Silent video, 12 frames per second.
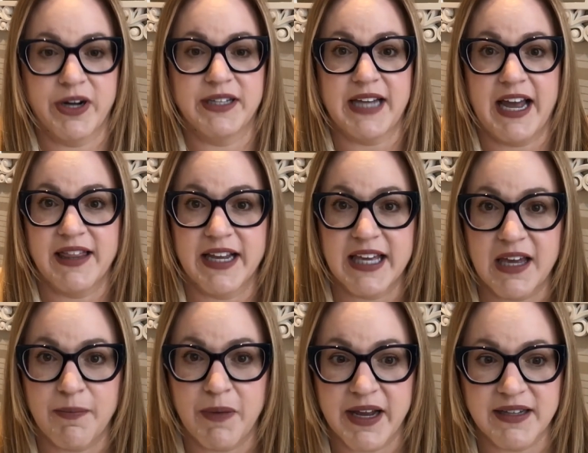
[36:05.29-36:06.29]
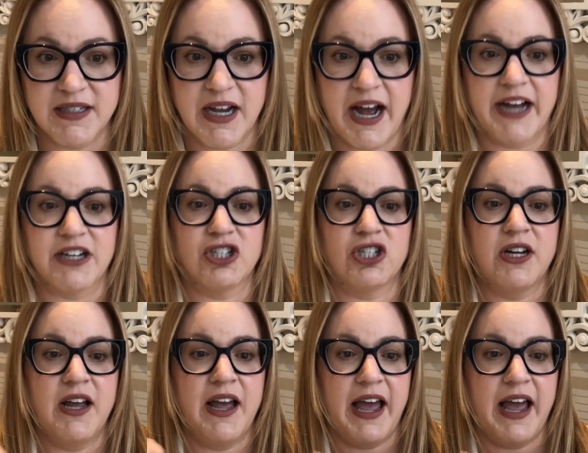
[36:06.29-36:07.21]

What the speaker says: points and the keeping in touch